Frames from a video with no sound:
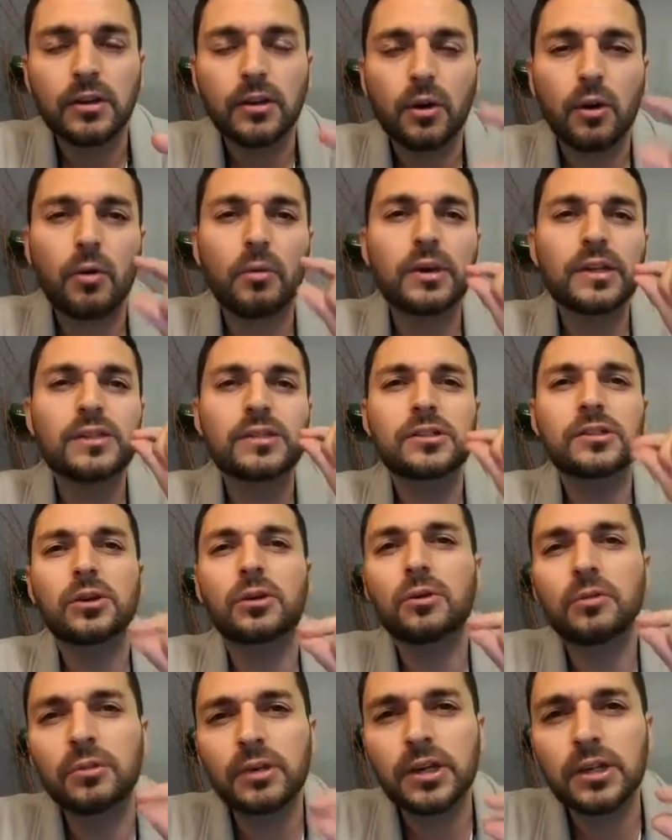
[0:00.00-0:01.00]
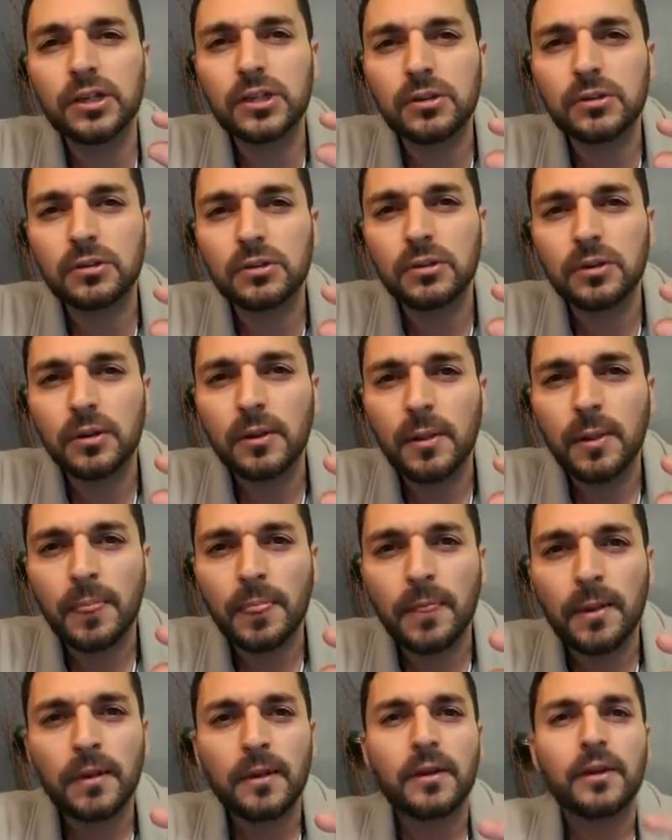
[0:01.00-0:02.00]
always showing you
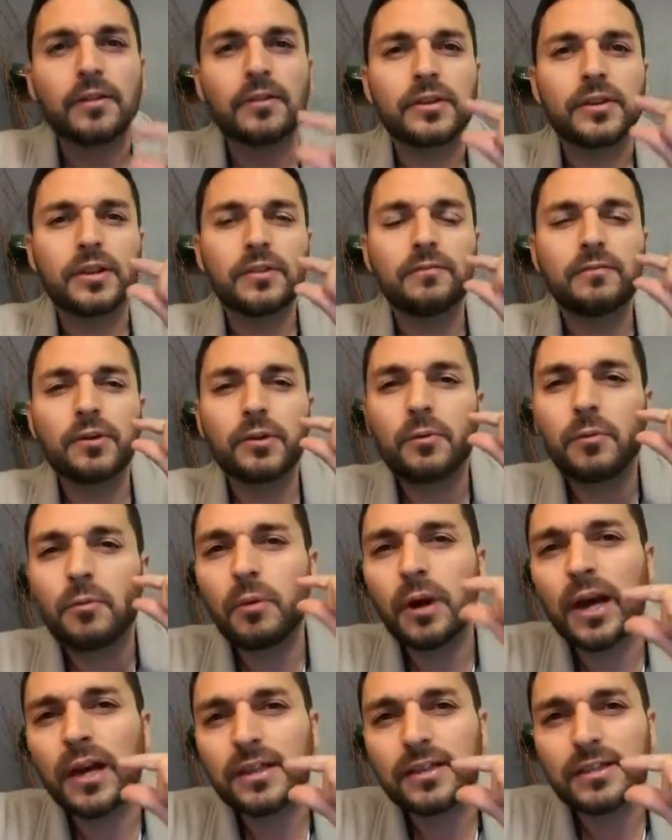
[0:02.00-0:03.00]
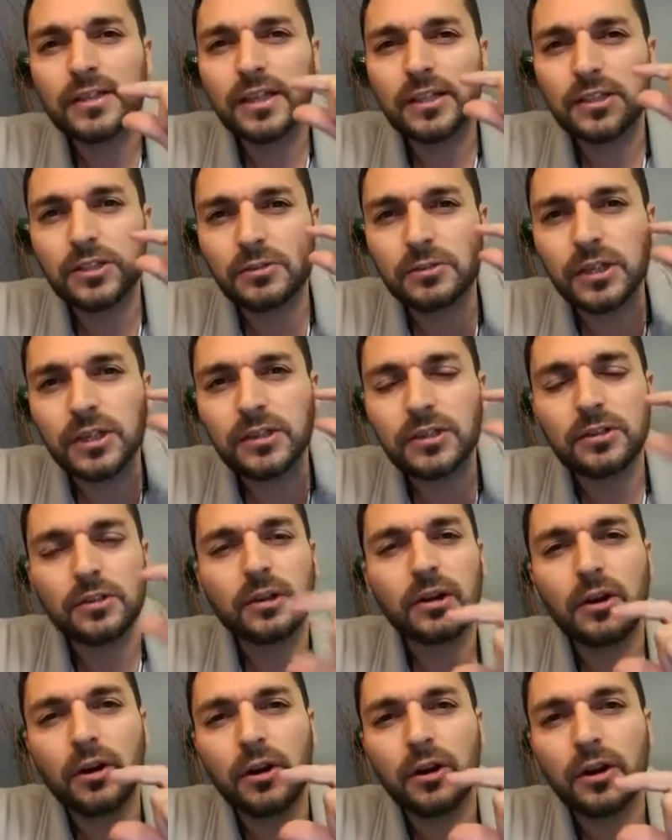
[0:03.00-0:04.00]
different ways that you need to
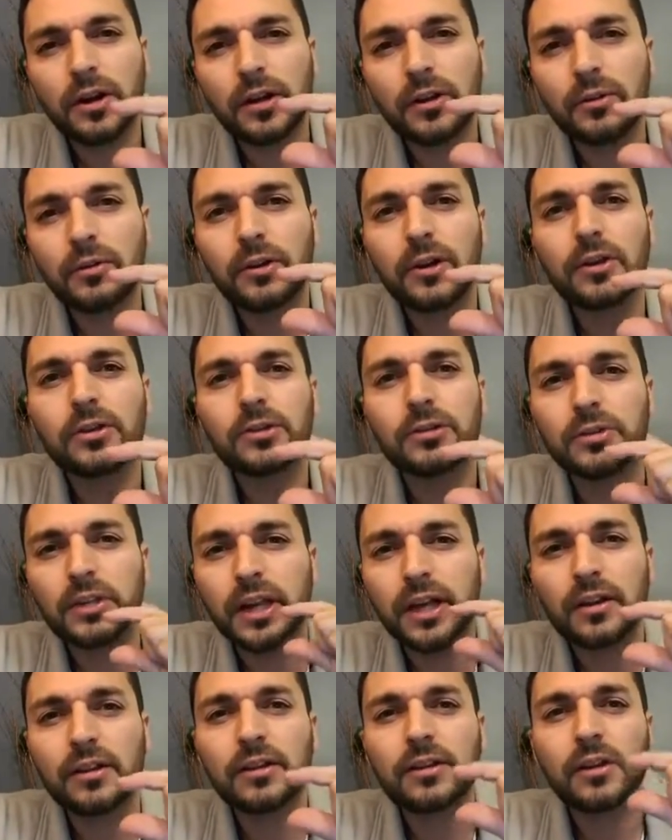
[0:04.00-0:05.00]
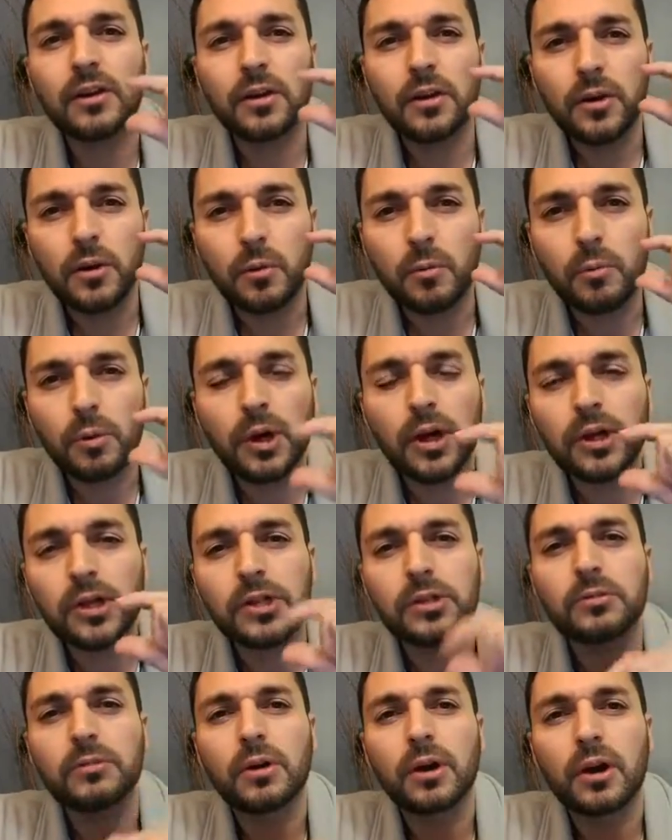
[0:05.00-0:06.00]
learn in order to get where
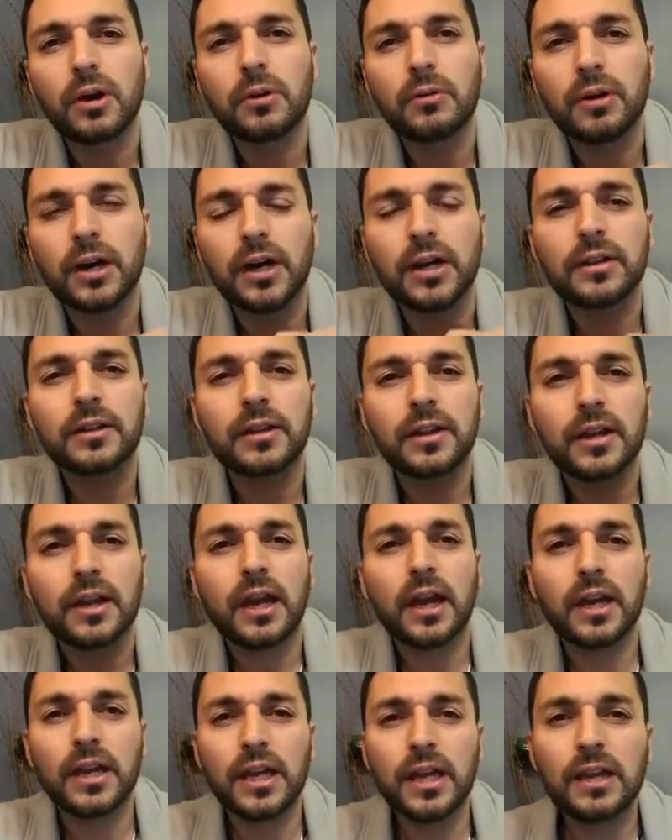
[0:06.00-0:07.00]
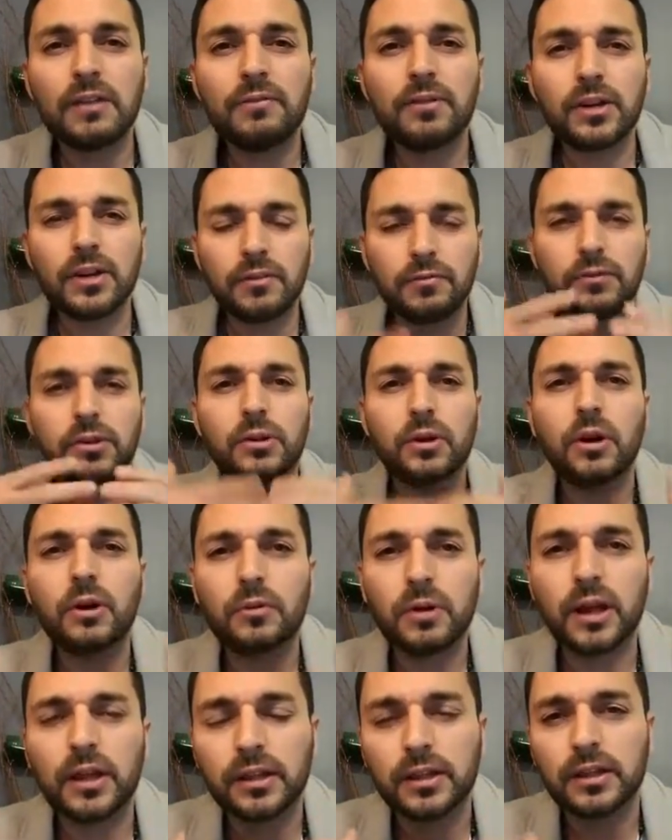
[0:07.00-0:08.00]
you are, right? And even if you are
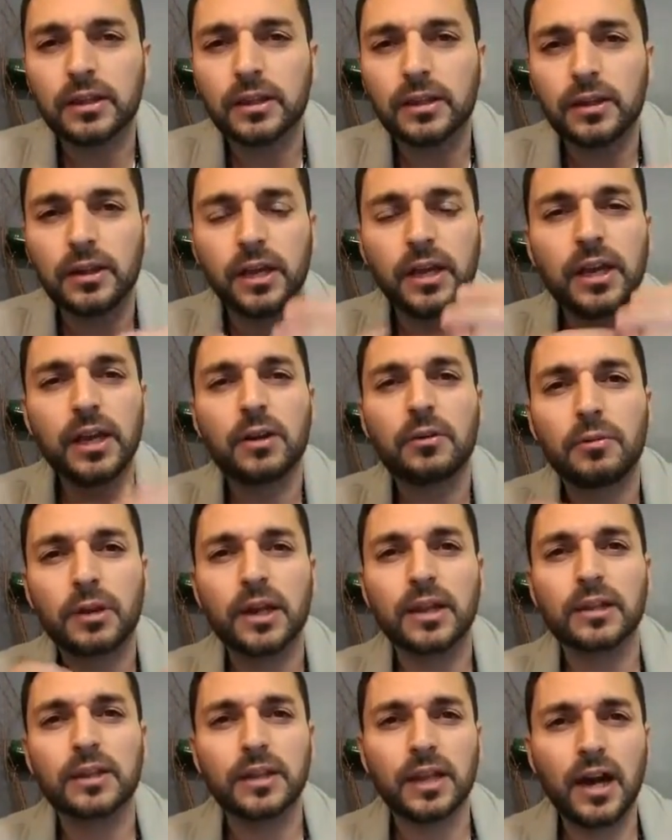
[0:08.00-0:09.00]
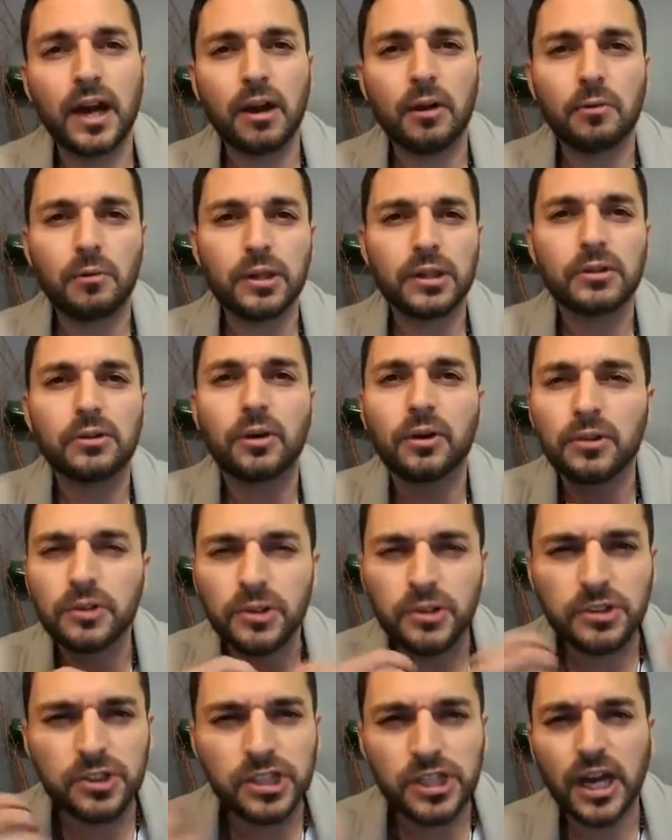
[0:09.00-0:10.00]
right here right now with
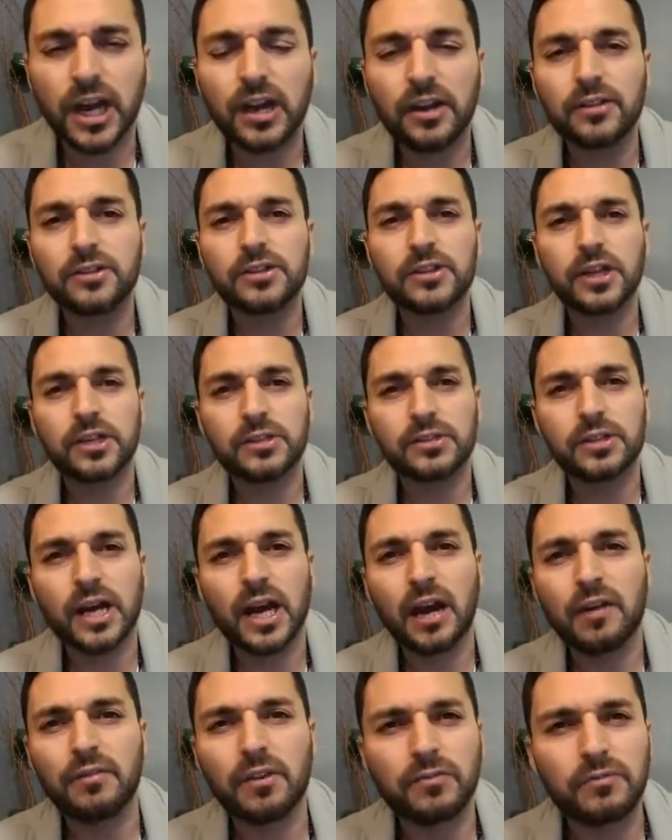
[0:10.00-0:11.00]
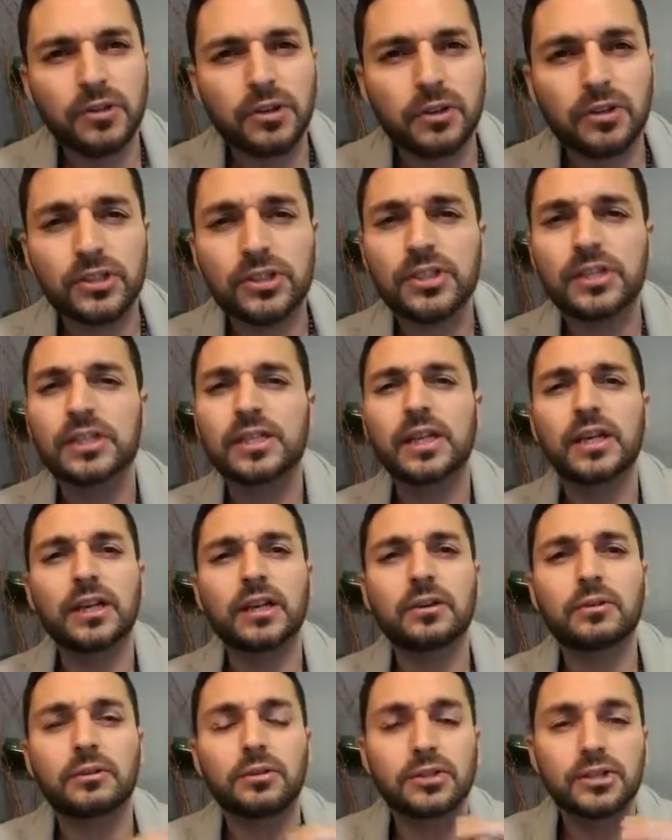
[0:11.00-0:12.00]
the challenge that you have, if you're
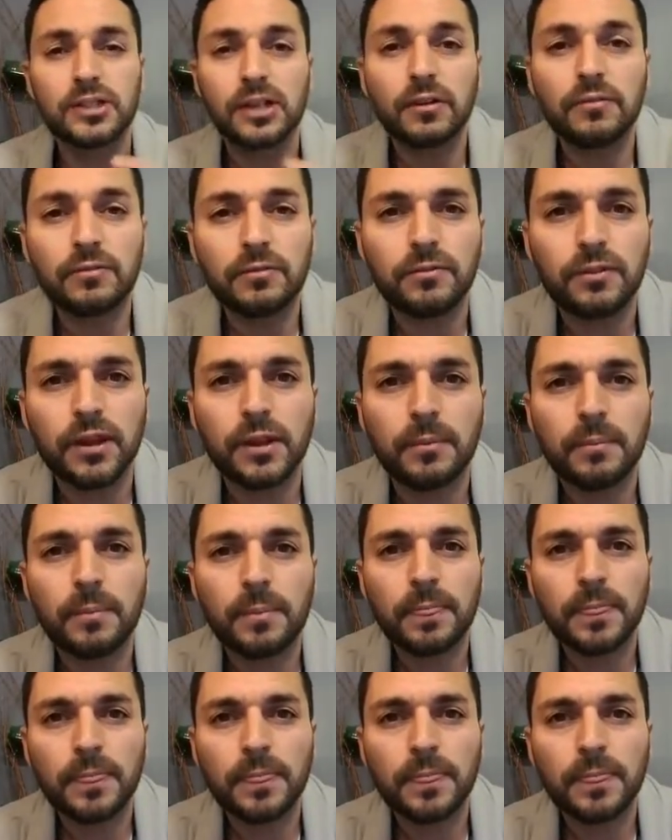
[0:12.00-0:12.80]
sick or something,